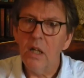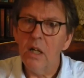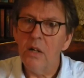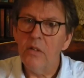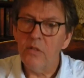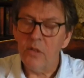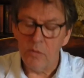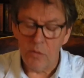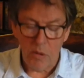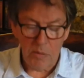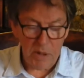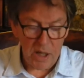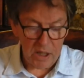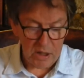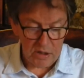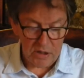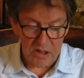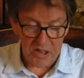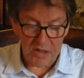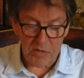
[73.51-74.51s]
From
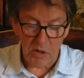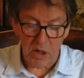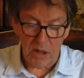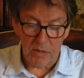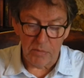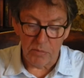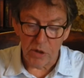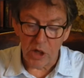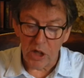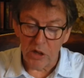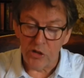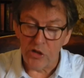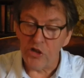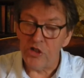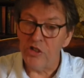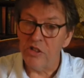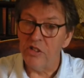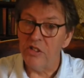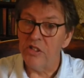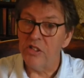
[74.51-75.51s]
among the swaying
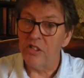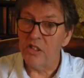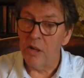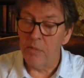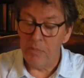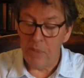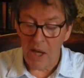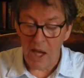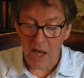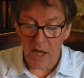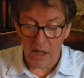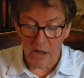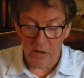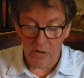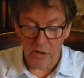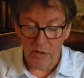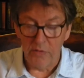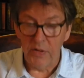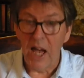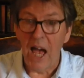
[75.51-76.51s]
branches a pair
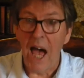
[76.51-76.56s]
of